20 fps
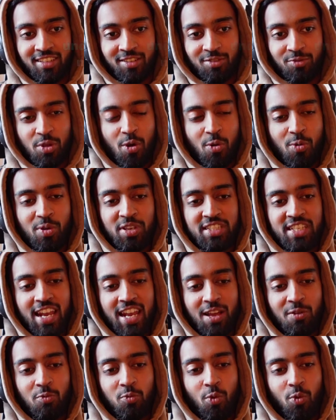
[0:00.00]
We always get
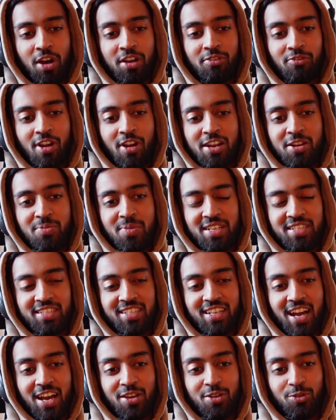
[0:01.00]
like one random ass
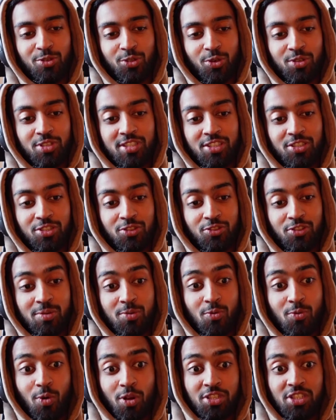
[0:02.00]
guy who joins the stream,
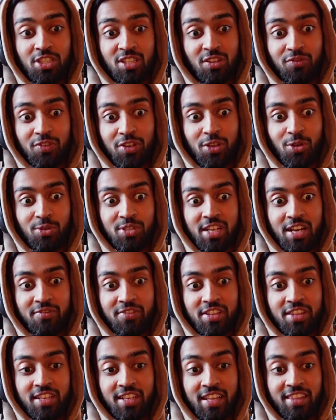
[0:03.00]
who watches the videos and
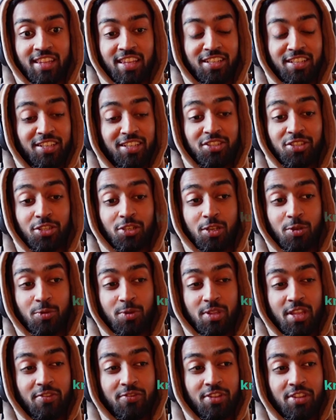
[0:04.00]
everything, and they disagree
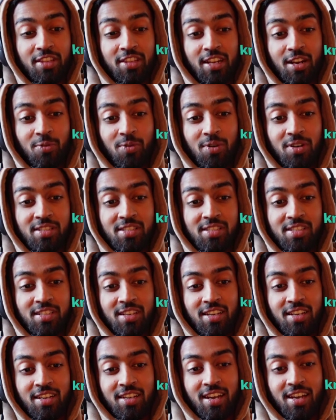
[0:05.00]
with everything that I want.
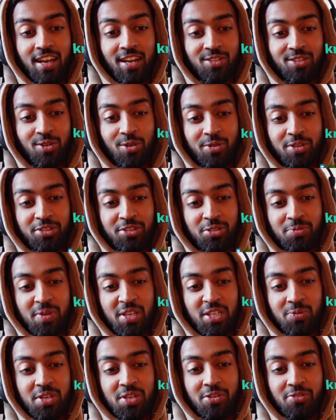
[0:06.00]
And it just
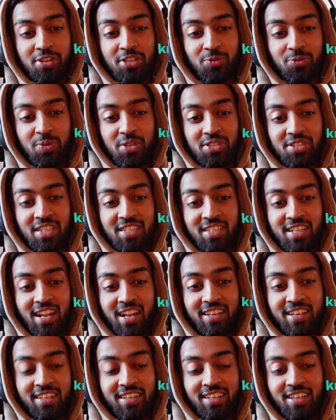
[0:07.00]
makes me cringe, because it's
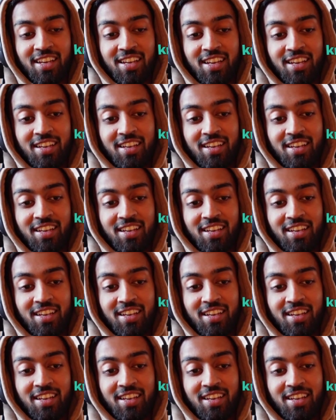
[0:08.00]
like,